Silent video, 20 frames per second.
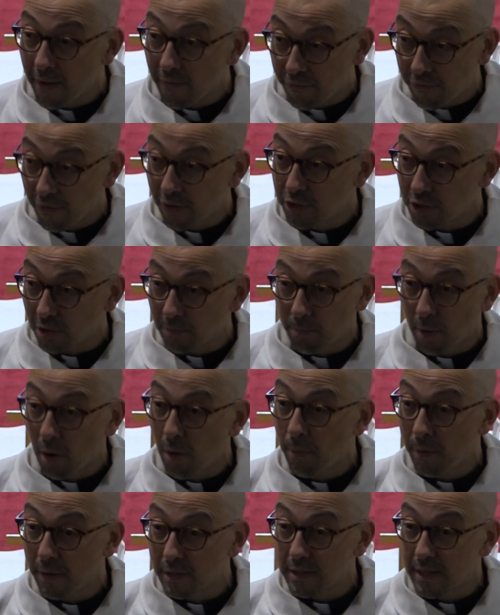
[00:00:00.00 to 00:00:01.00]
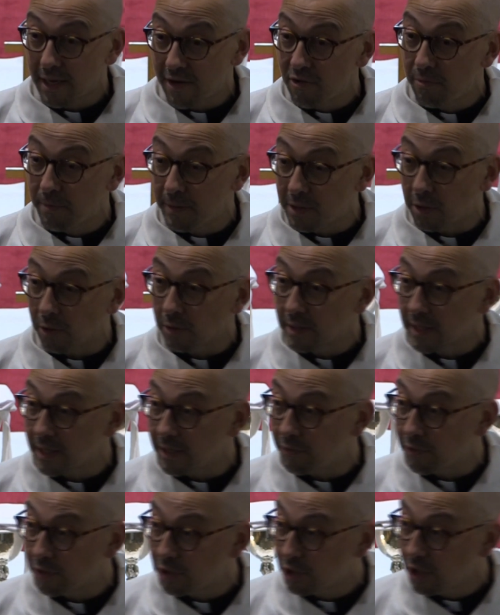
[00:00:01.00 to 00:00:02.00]
have Fudge and Poppy as therapy dogs
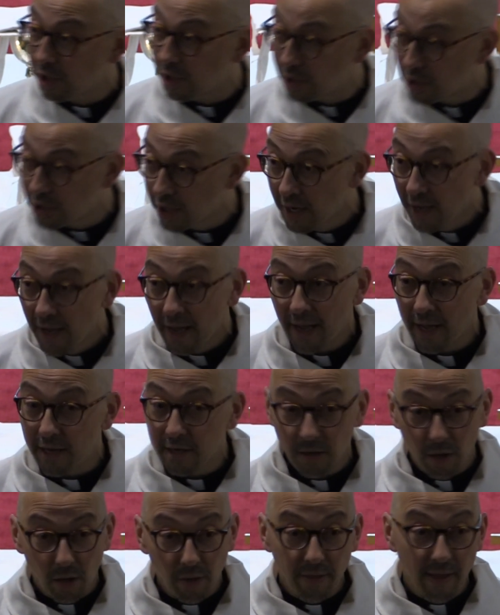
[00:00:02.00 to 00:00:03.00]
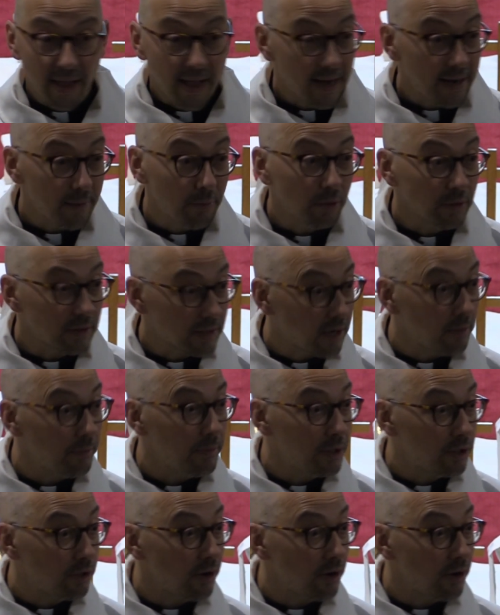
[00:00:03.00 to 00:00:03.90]
here at church. And other animals can be